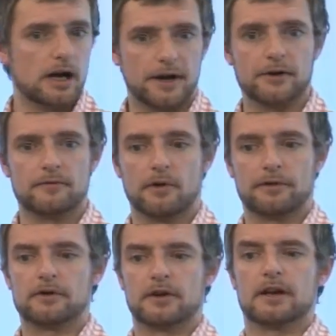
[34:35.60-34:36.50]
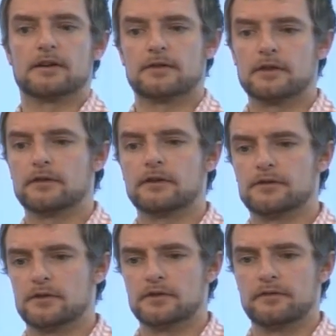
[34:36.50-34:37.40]
I know you've got 300 acres that
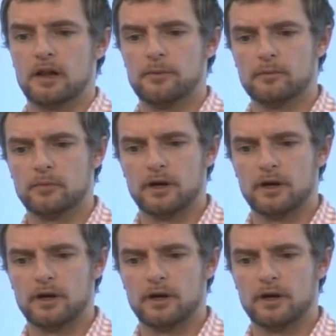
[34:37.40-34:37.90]
the zoo's developing,